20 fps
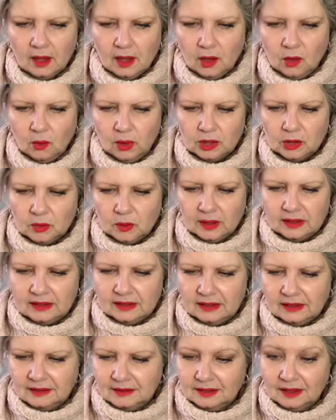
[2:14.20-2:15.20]
What was
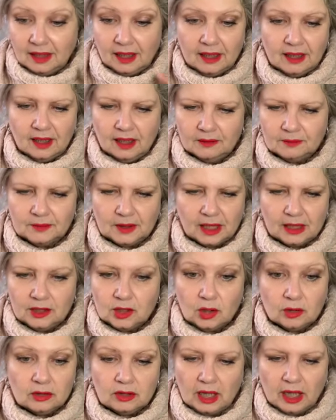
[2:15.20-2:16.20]
it? I
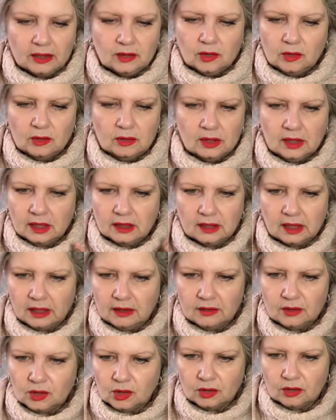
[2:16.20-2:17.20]
just had a look and
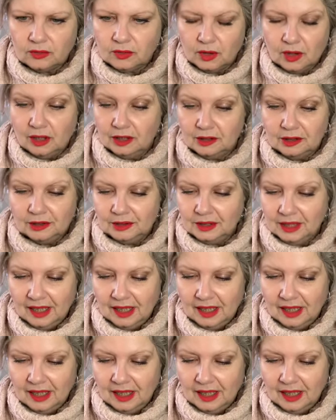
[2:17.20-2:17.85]
I just forgot.